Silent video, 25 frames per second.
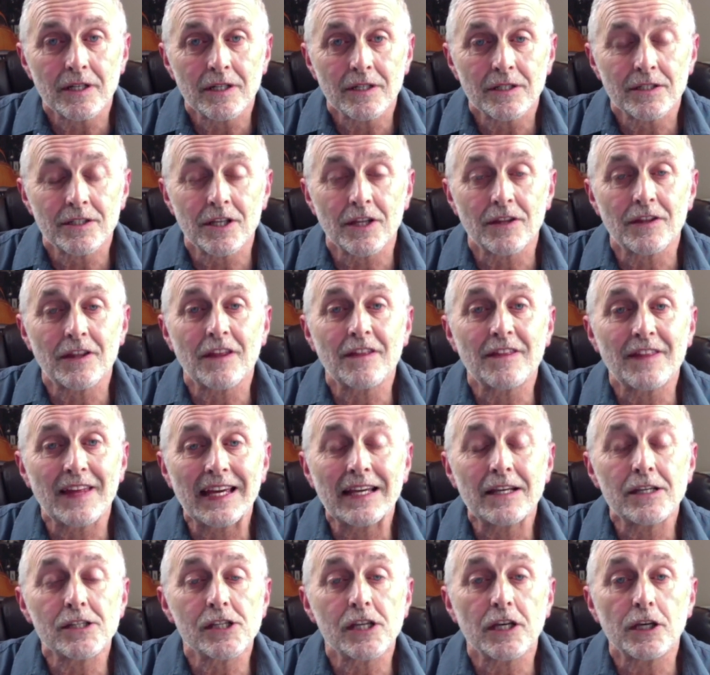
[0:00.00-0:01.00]
to the
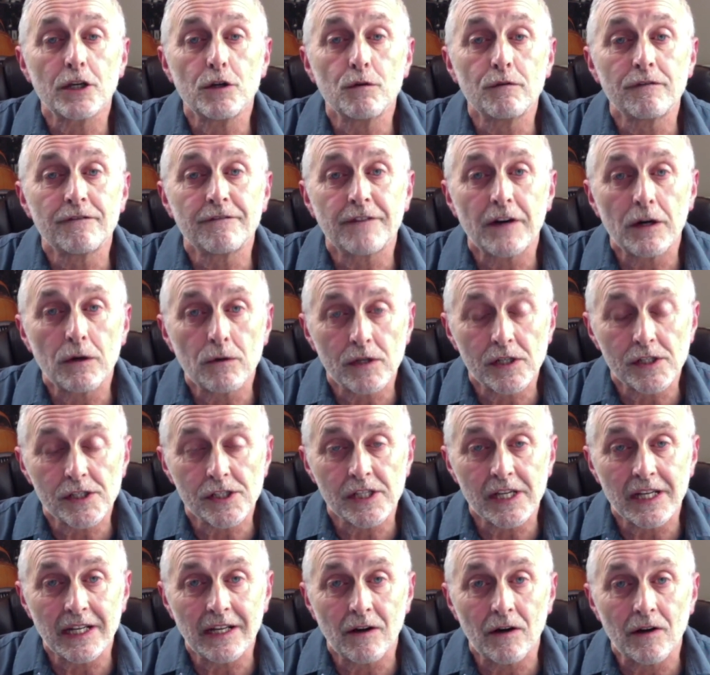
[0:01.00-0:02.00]
things that you're
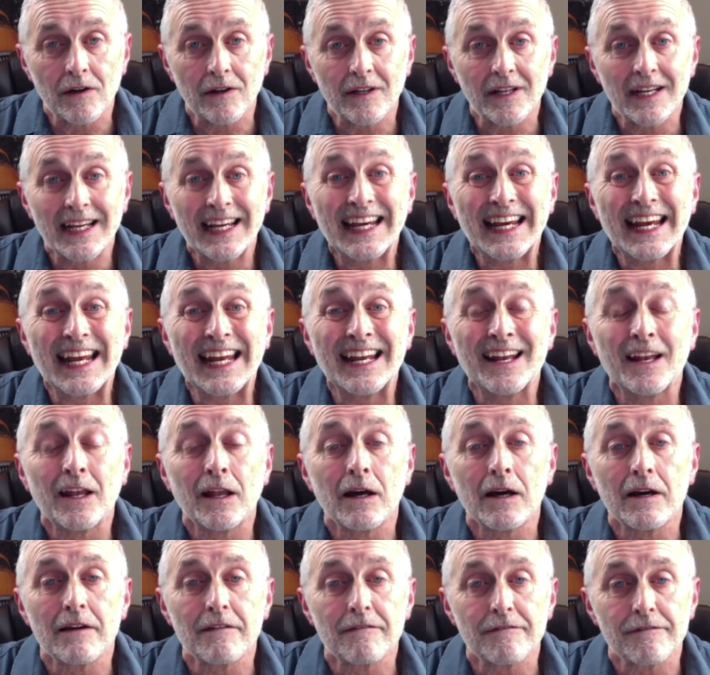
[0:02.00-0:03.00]
focusing on in
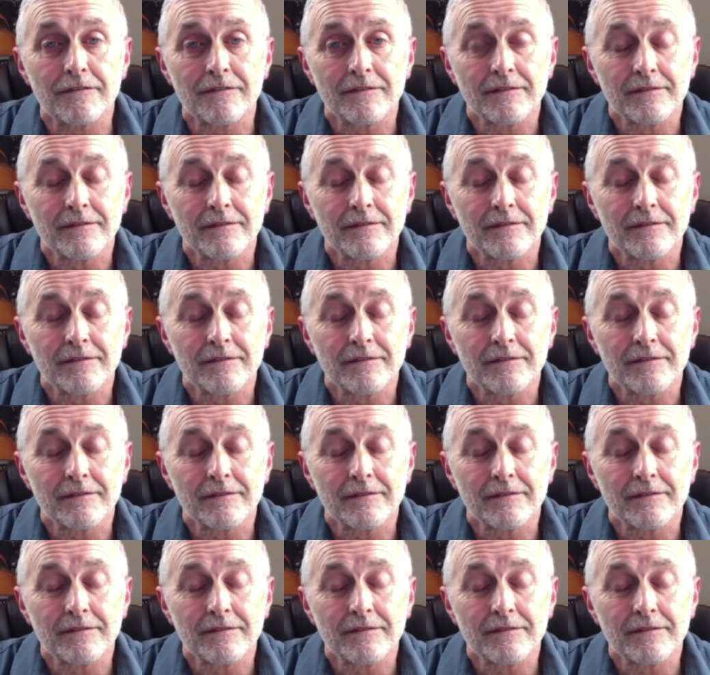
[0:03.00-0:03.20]
life.